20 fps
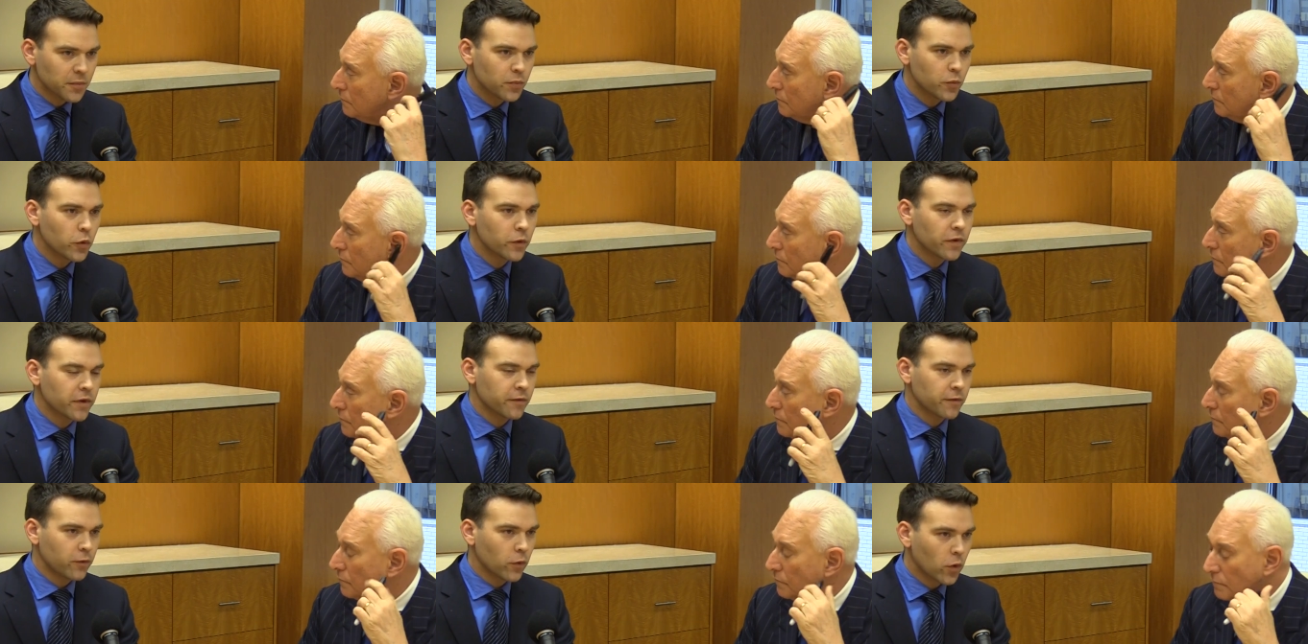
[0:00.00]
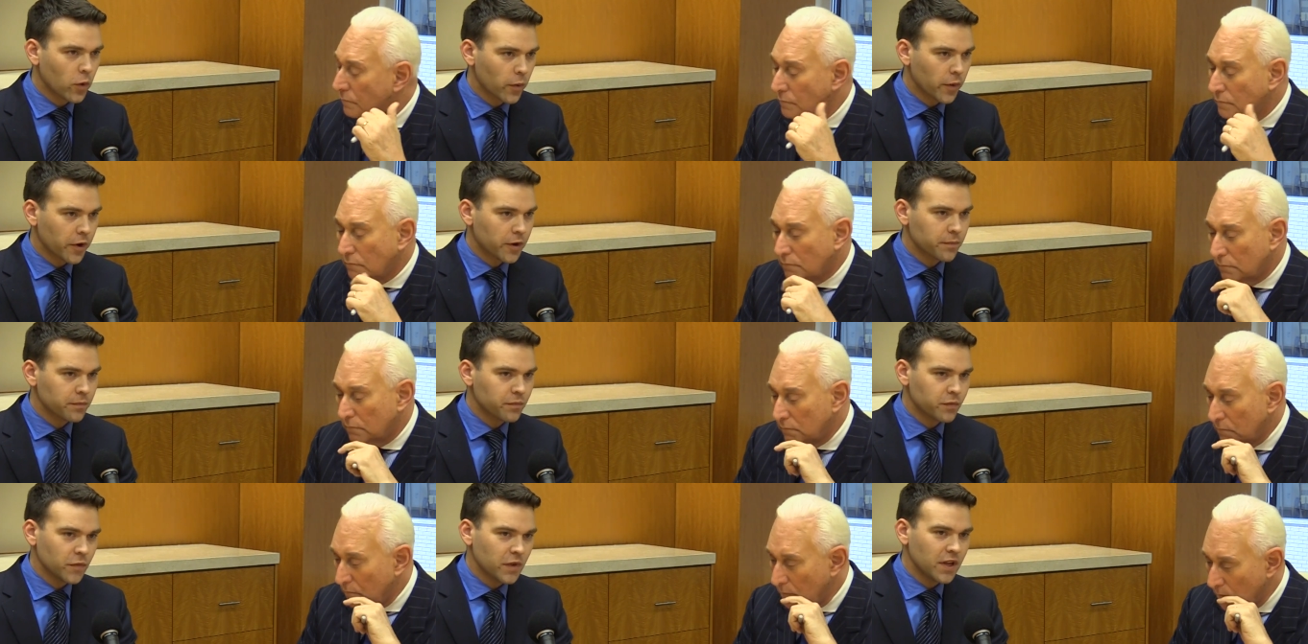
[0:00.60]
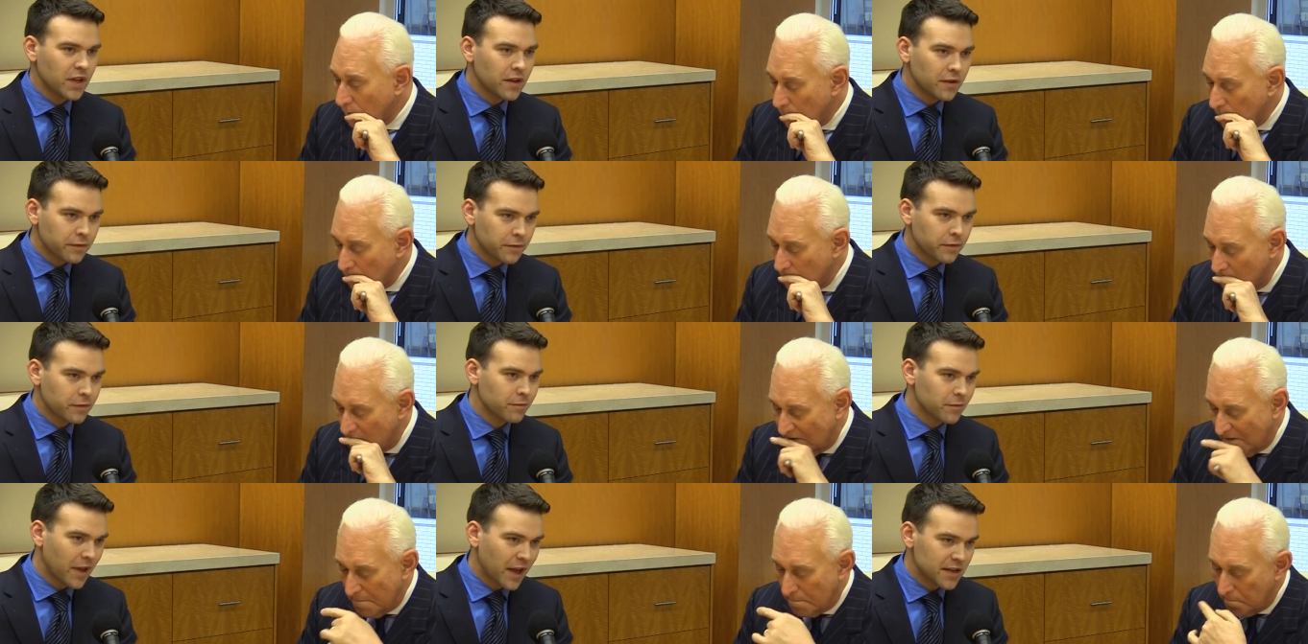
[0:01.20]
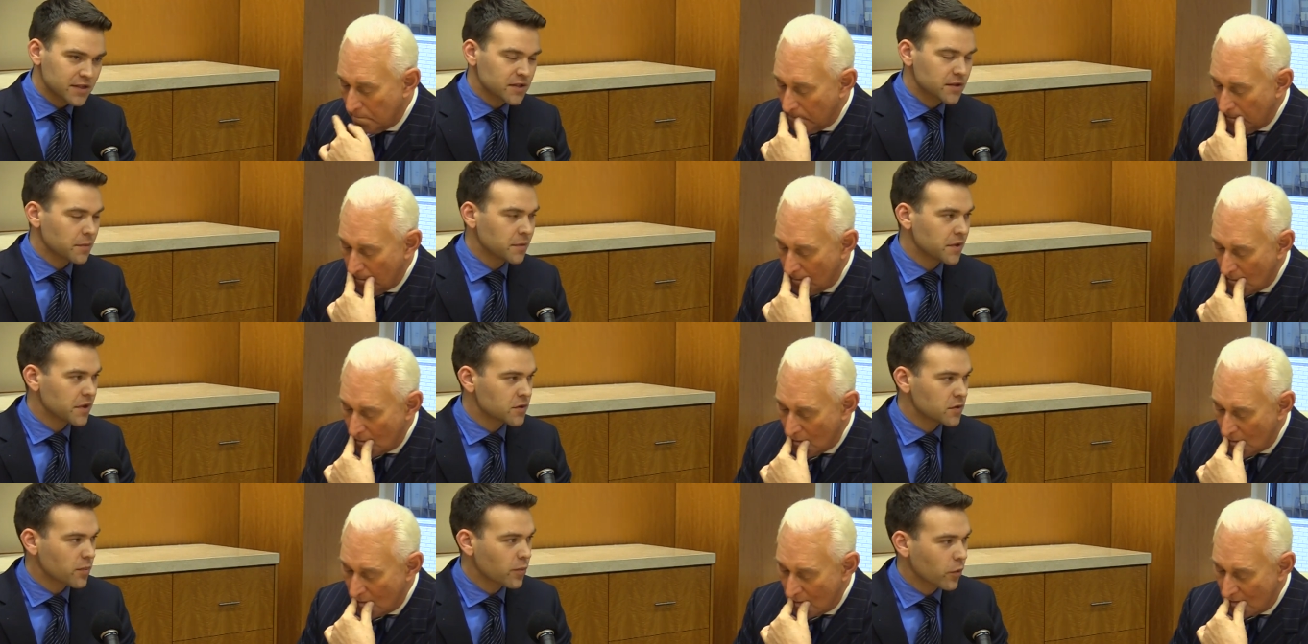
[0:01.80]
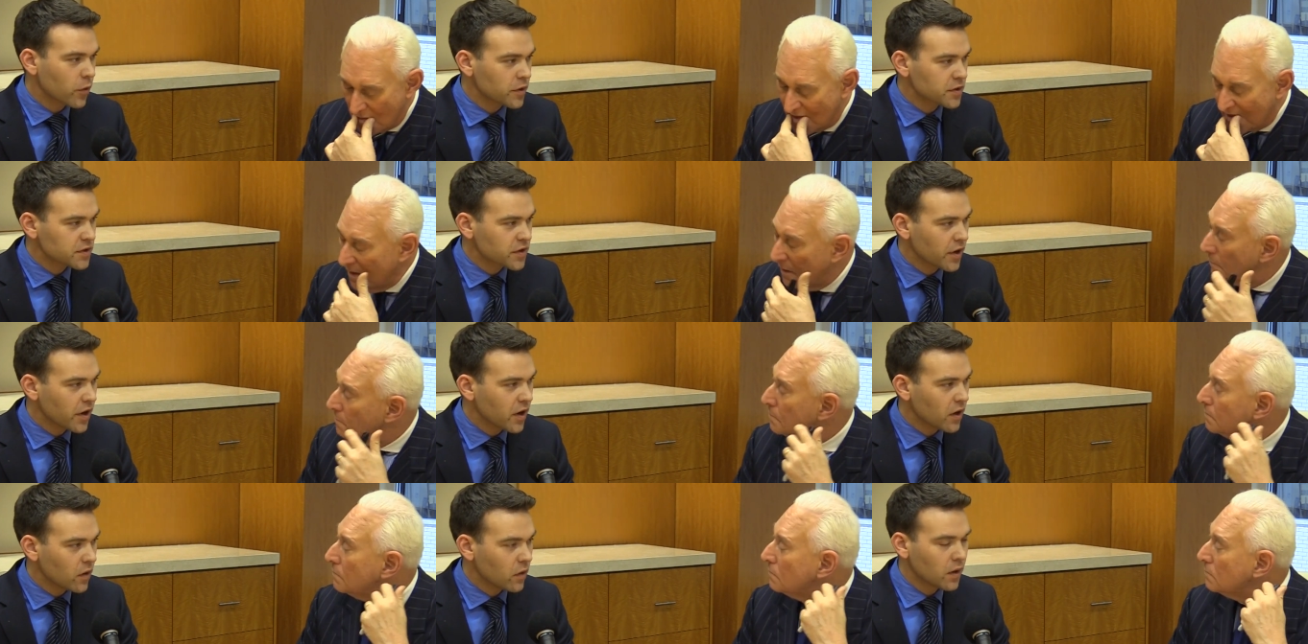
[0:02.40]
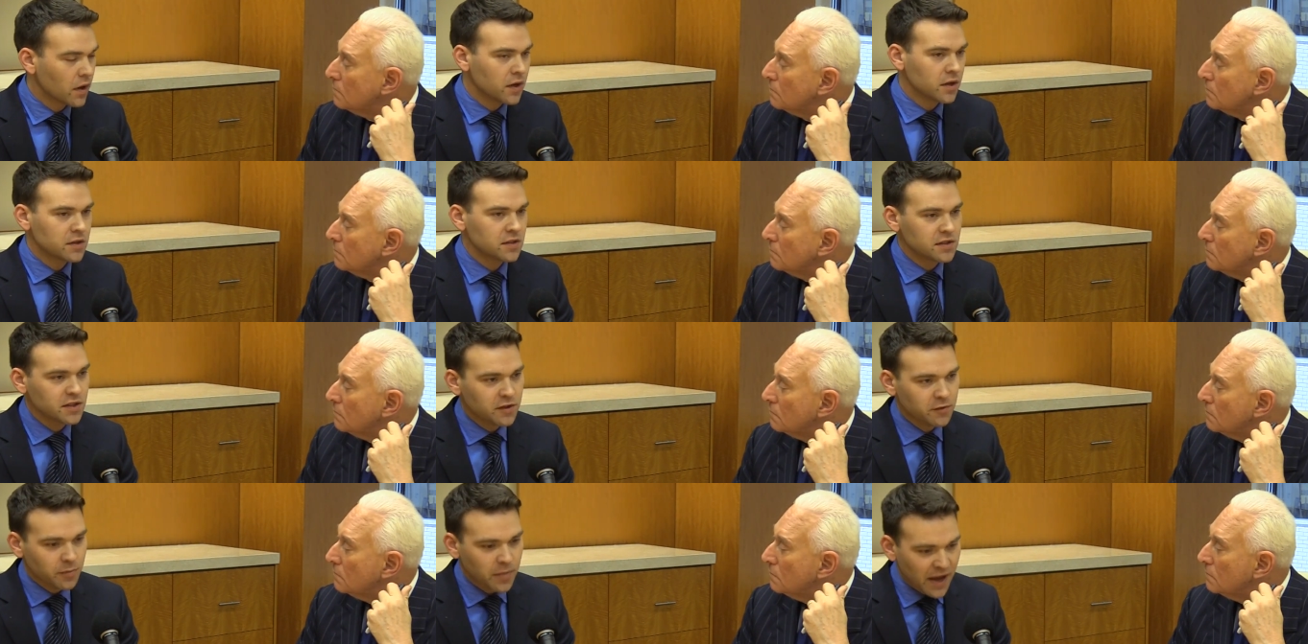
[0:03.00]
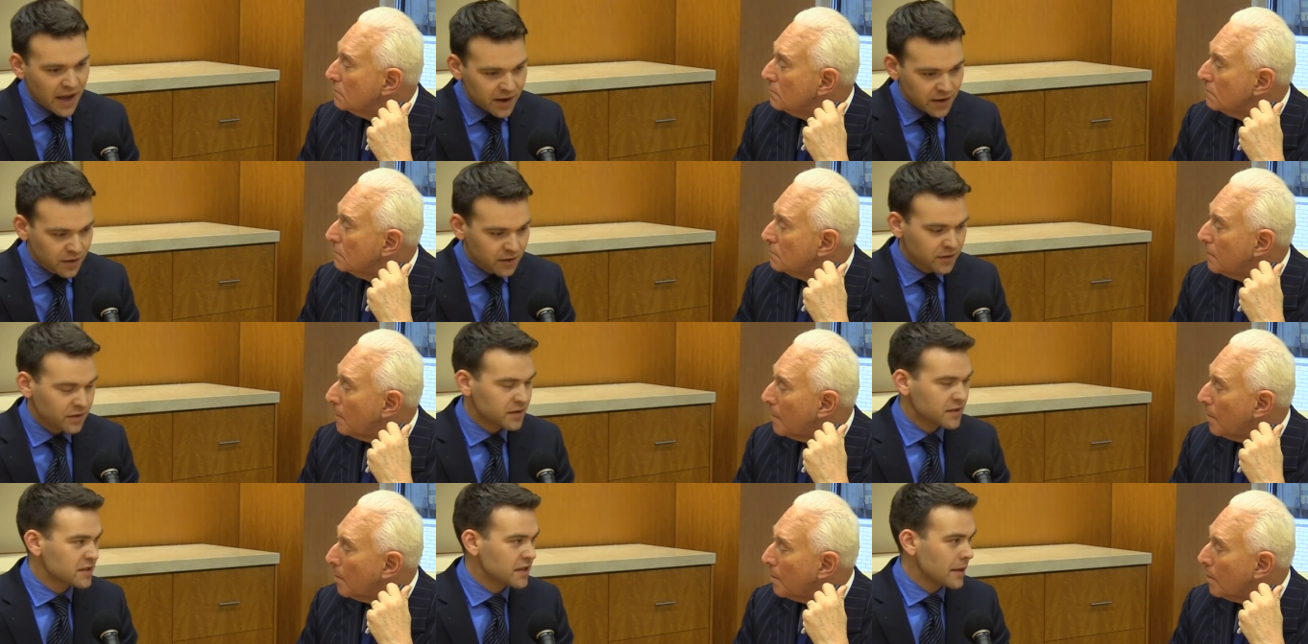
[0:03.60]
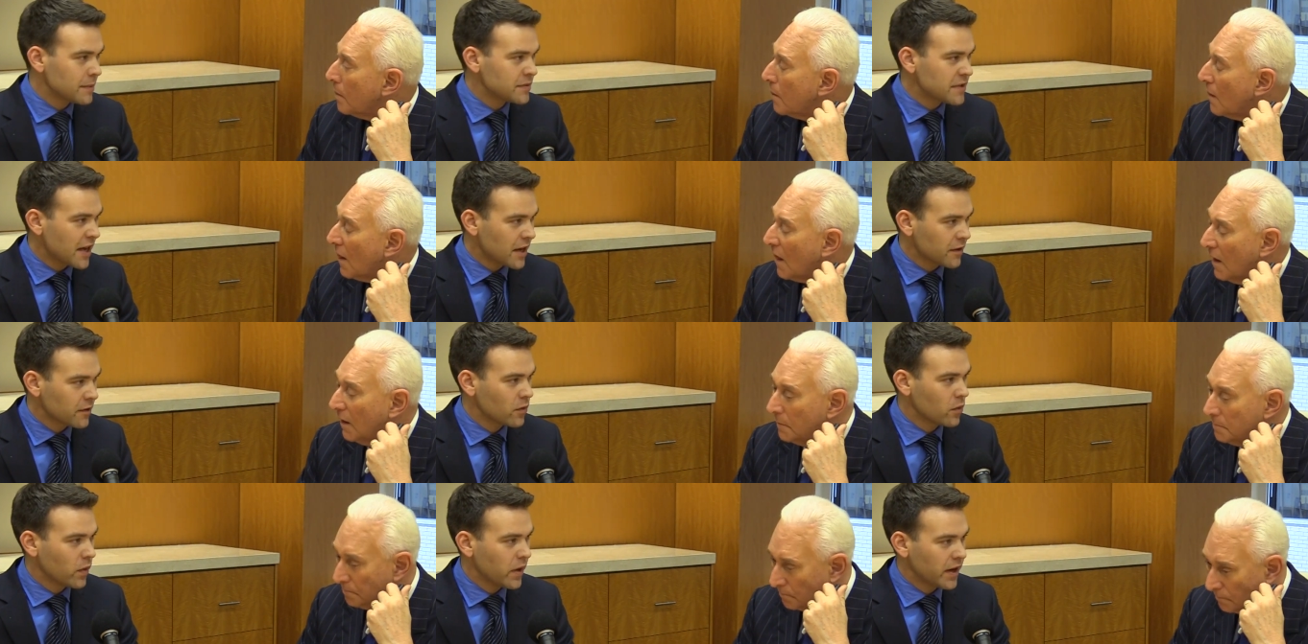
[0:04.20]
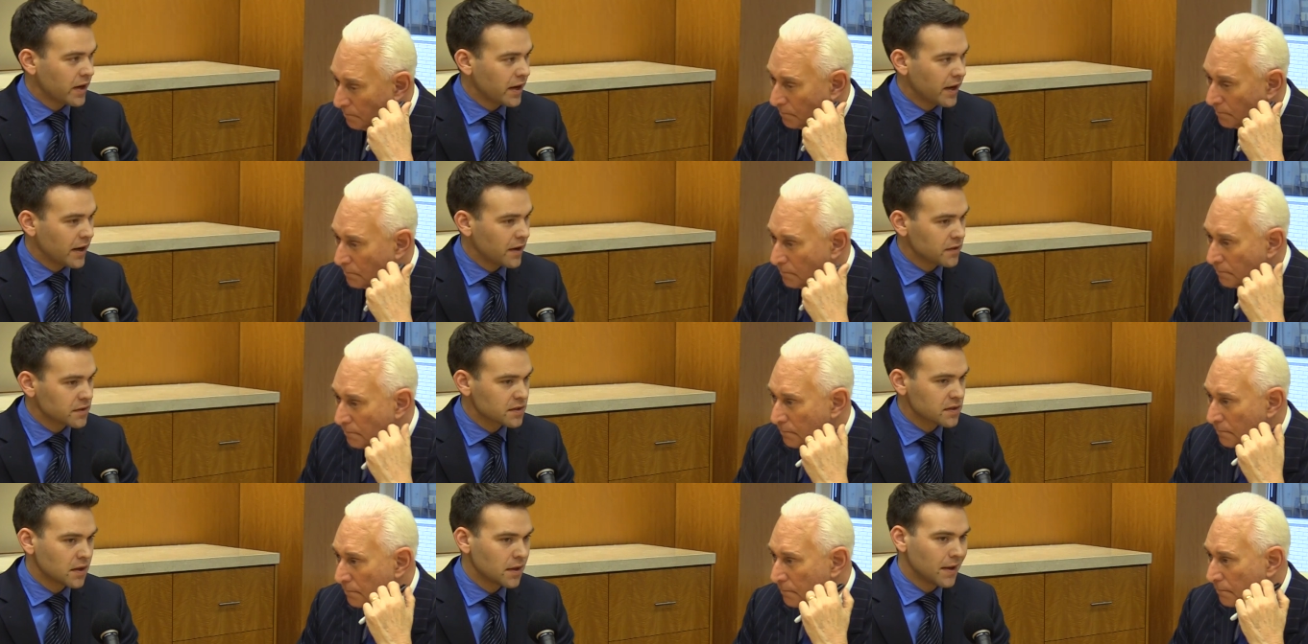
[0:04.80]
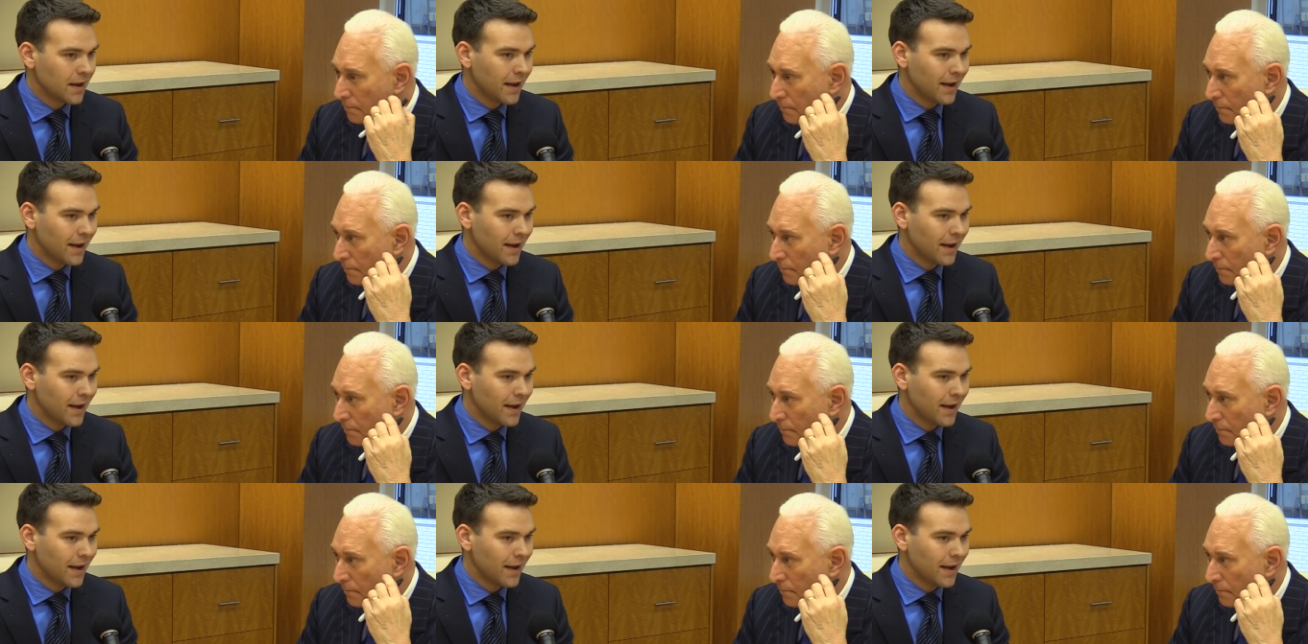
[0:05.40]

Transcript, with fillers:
Speaker 1: it moving forward if, as some of these reports go, Steve Bannon steps out of the White House?